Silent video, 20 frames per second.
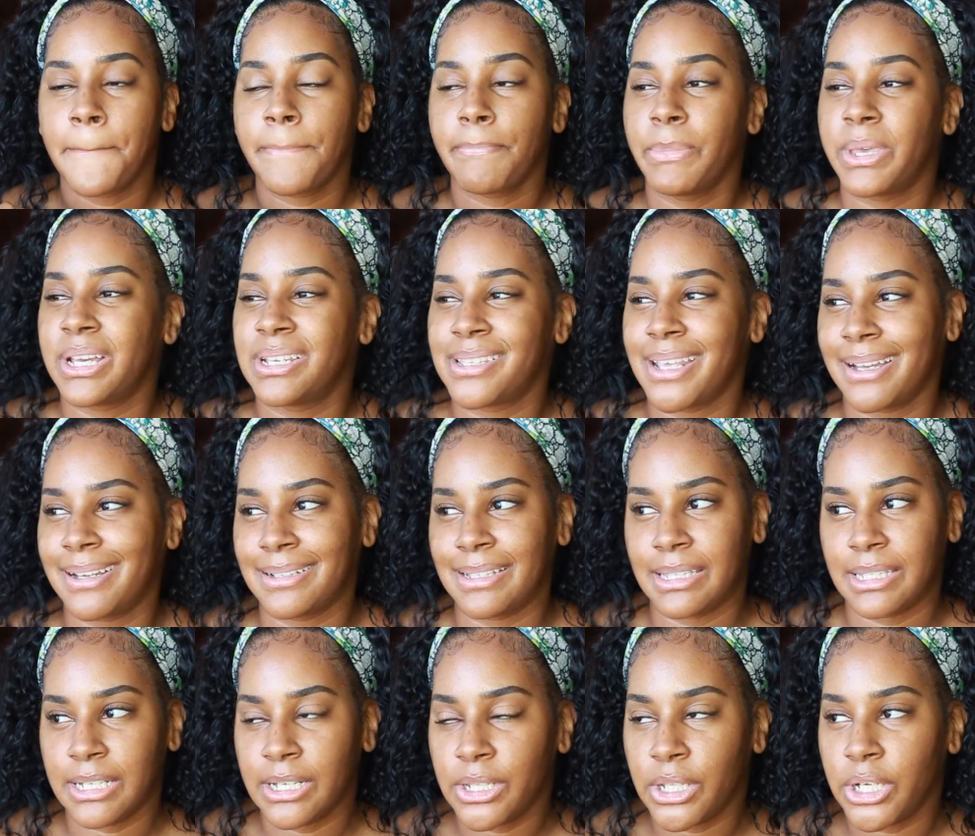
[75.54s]
because that
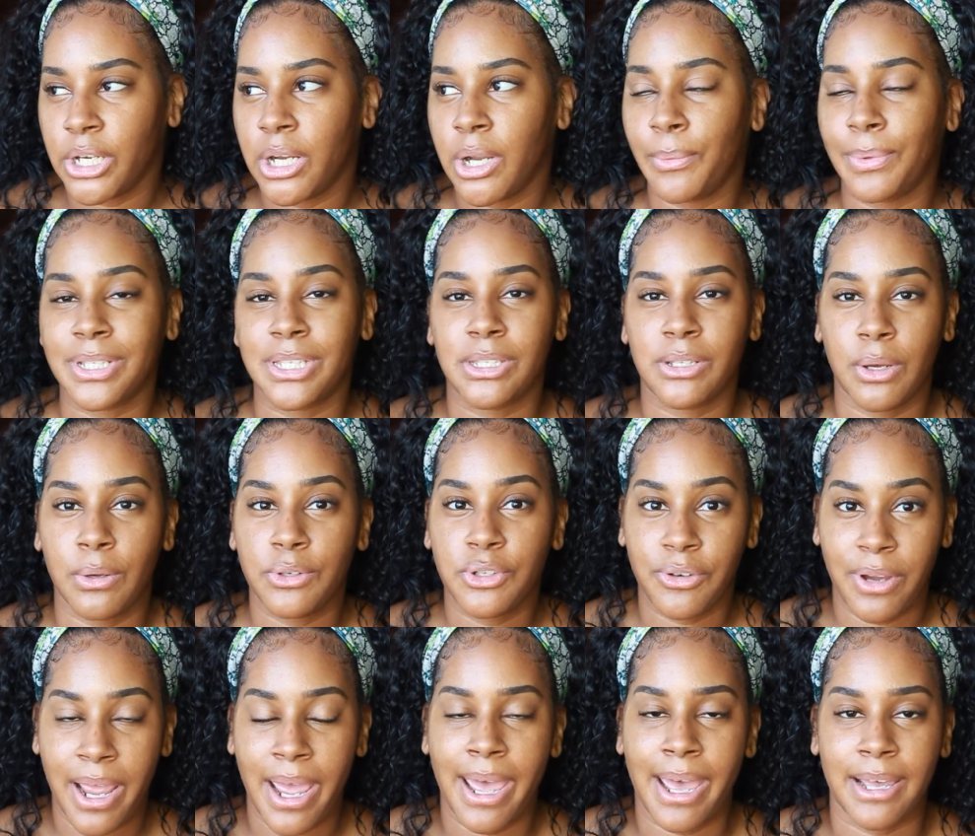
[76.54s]
concealer was so
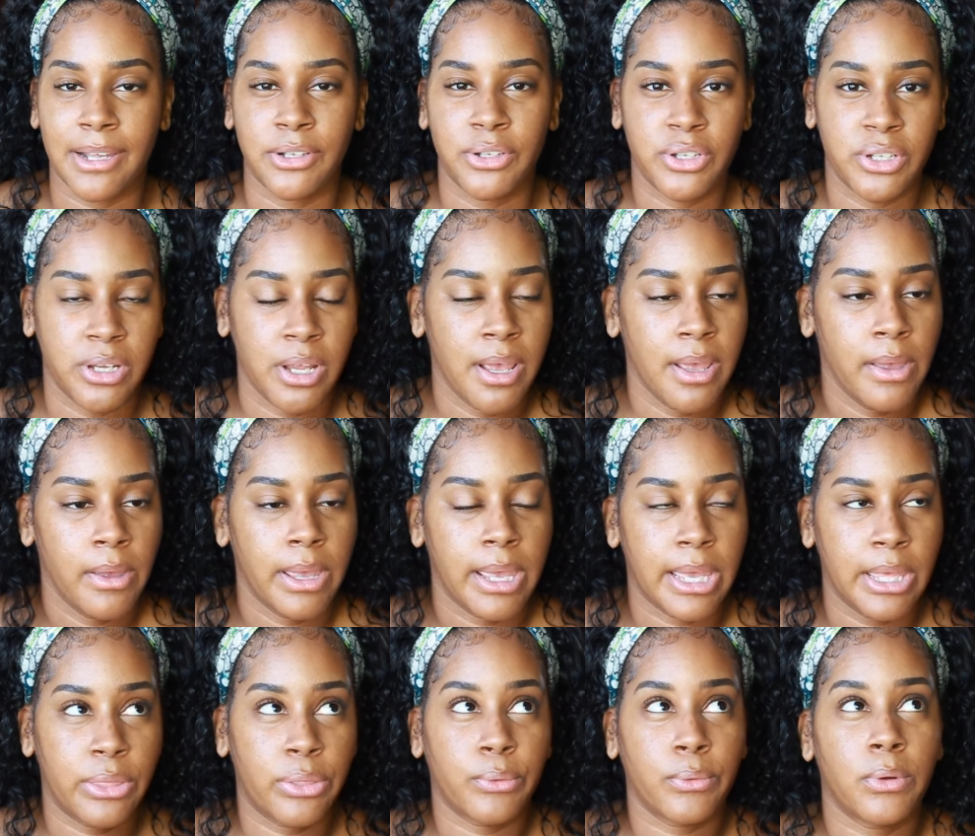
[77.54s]
trash.
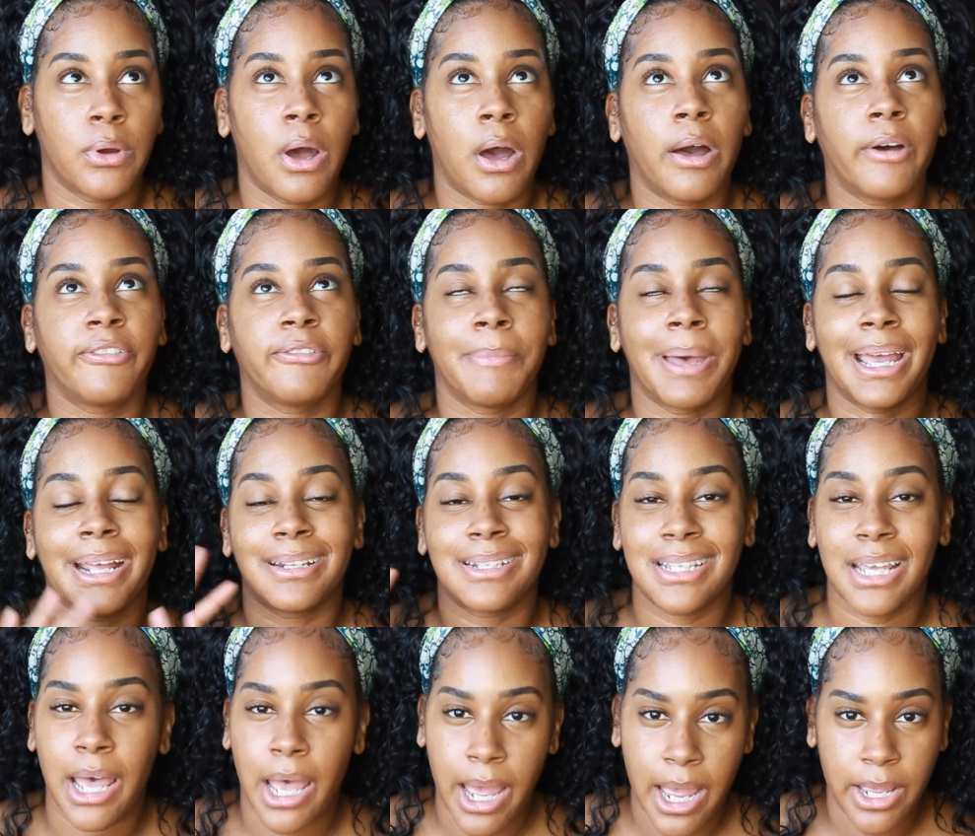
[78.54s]
It threw off my
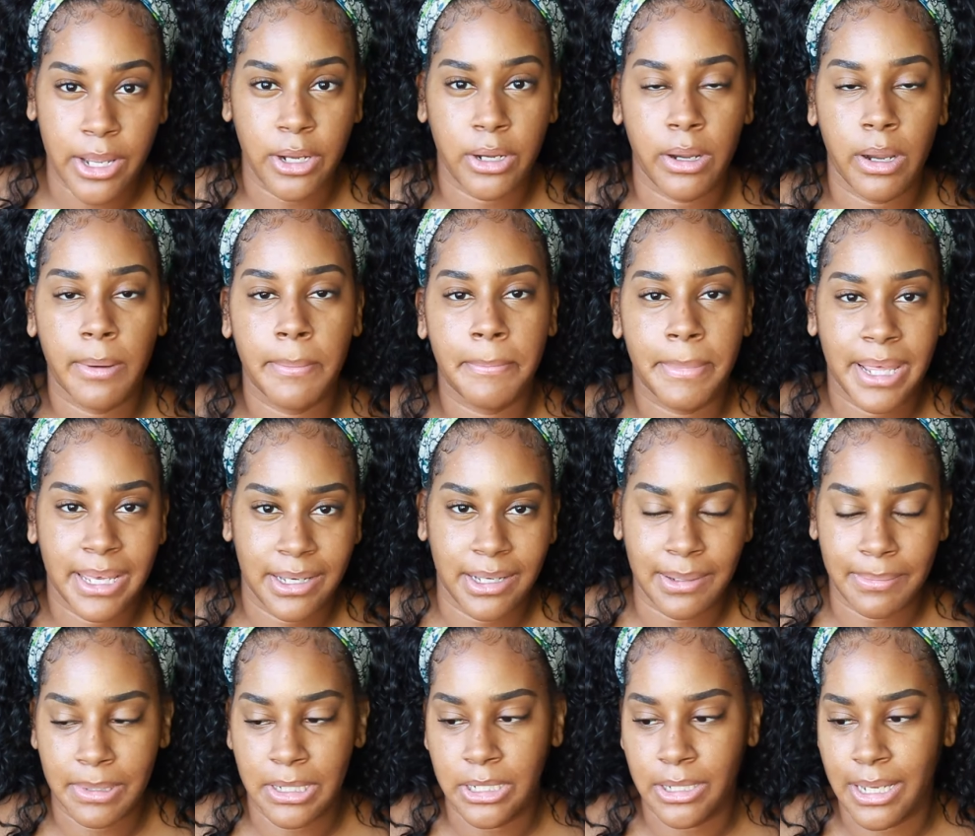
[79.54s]
entire
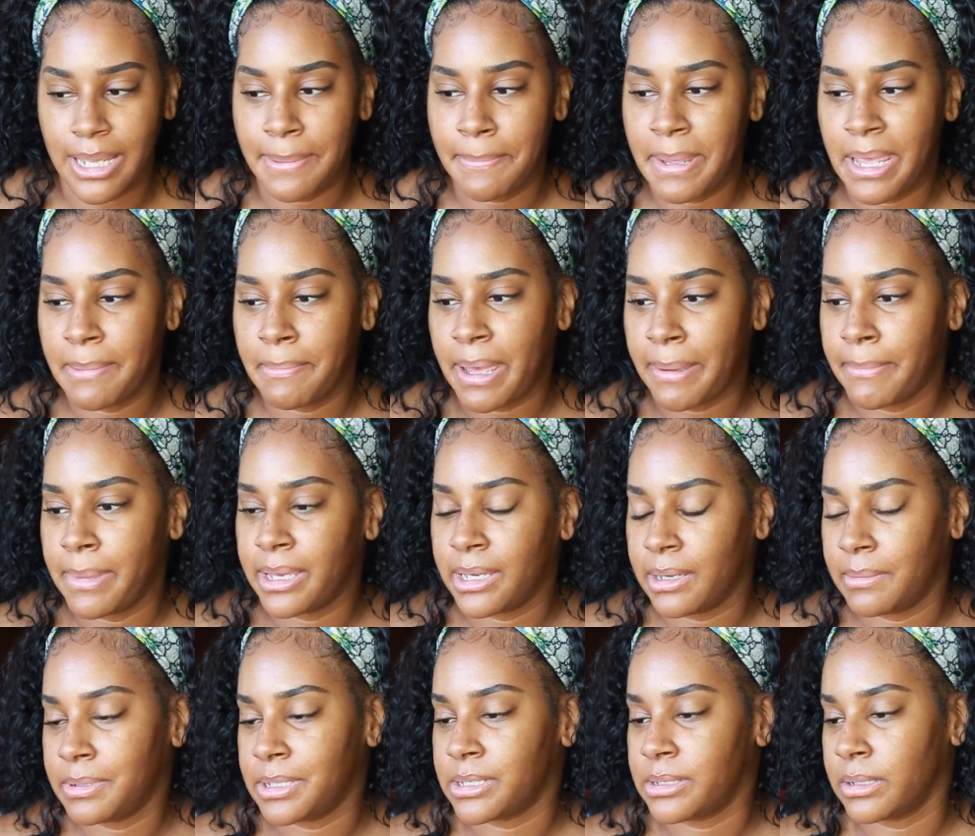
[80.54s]
makeup look. It made my
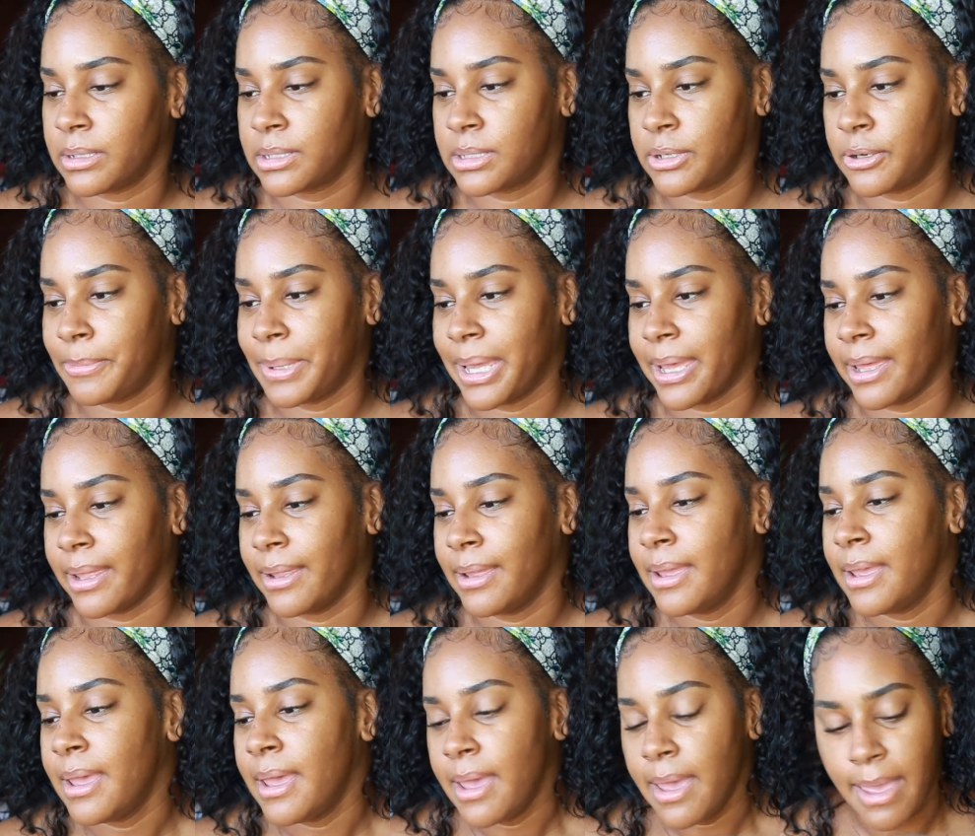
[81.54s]
makeup just look so bad.
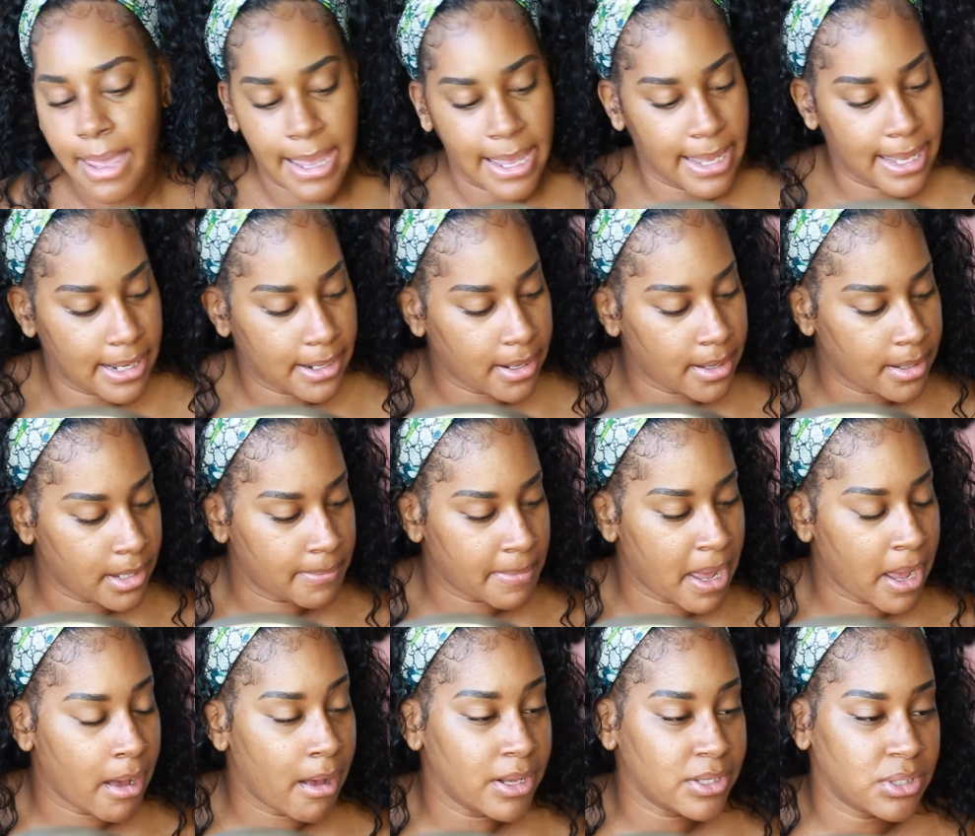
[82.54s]
And
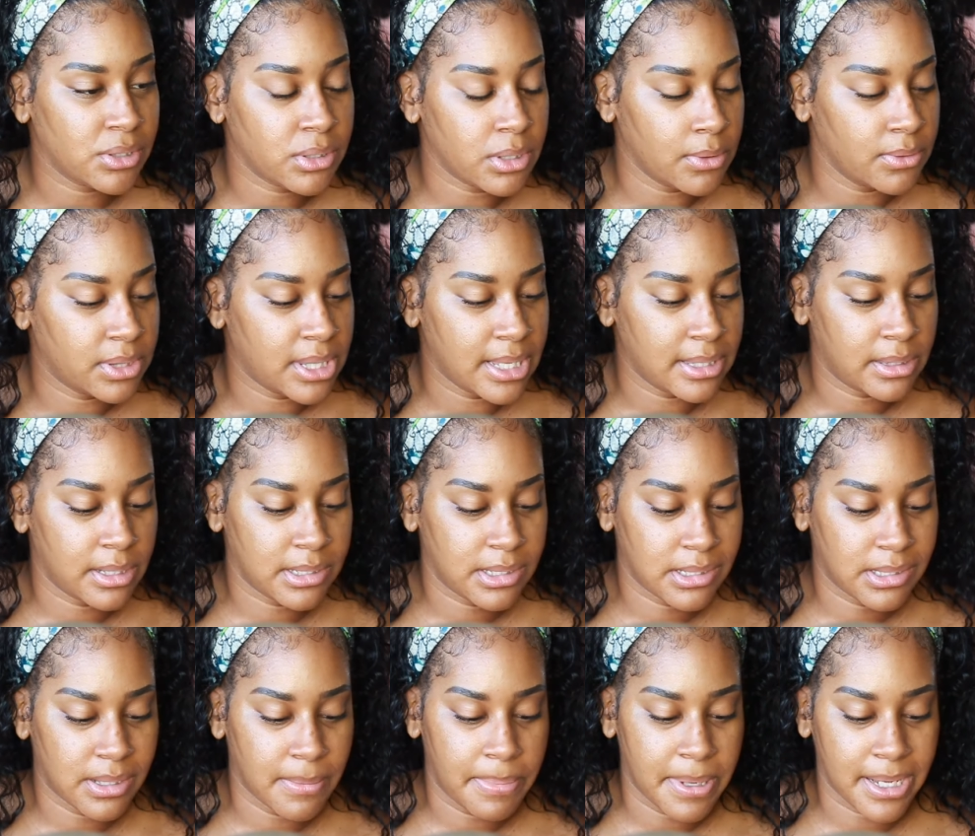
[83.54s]
I also don't think this
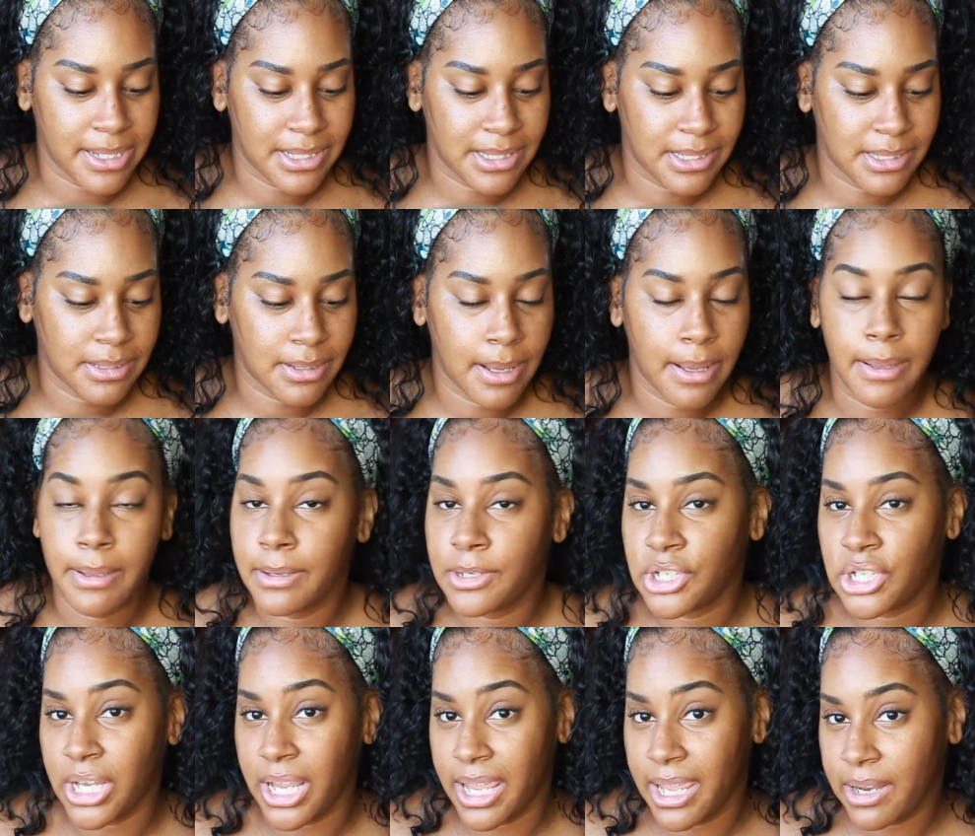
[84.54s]
is the best
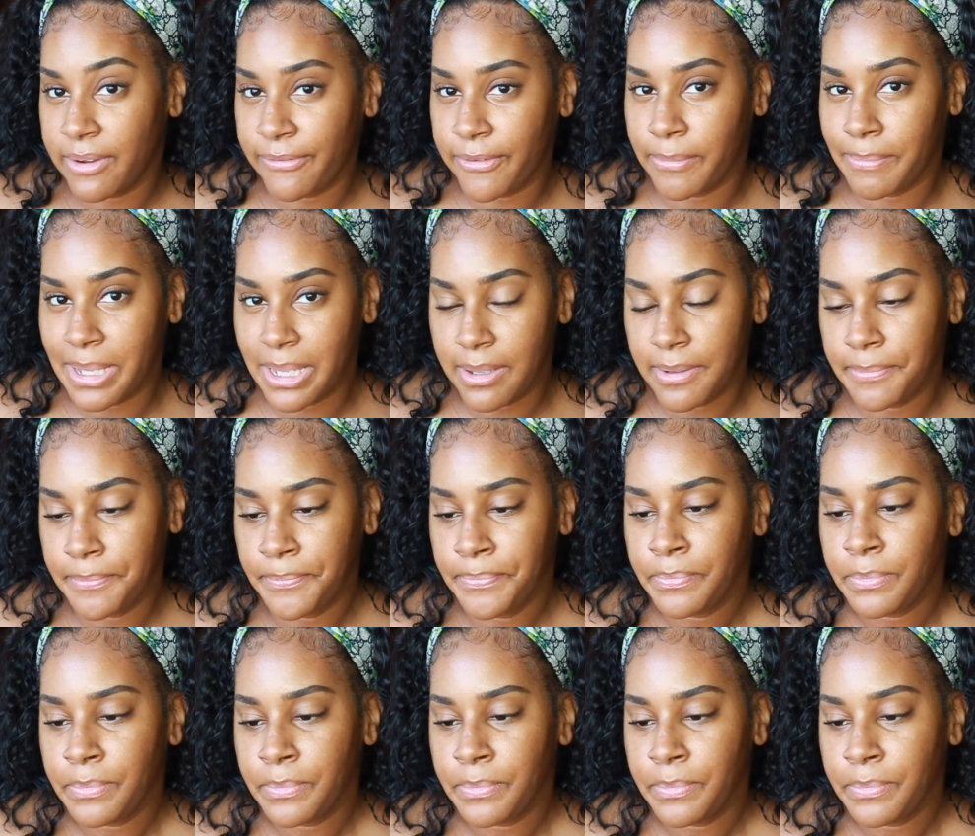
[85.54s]
shade for me,